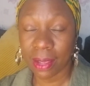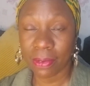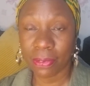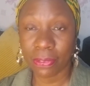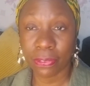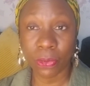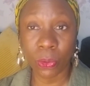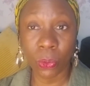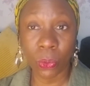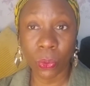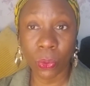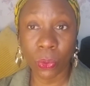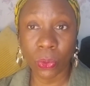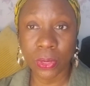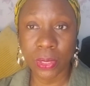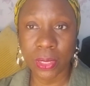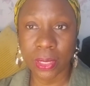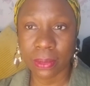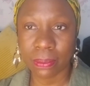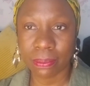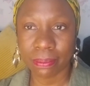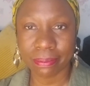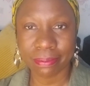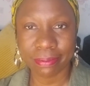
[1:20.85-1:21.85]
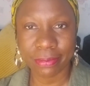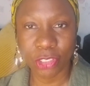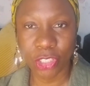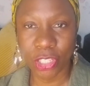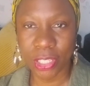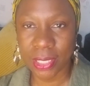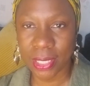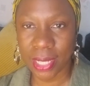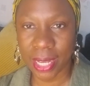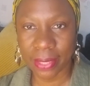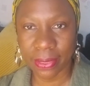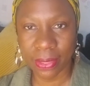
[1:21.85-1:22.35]
flawed,
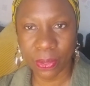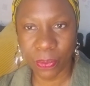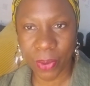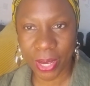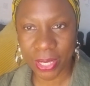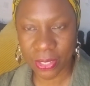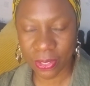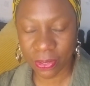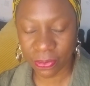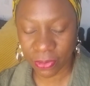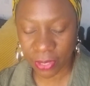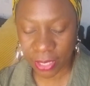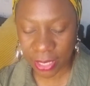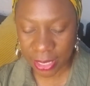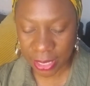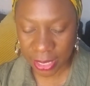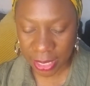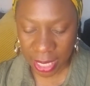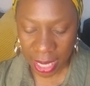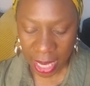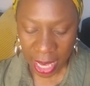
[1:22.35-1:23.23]
just like the rest of us.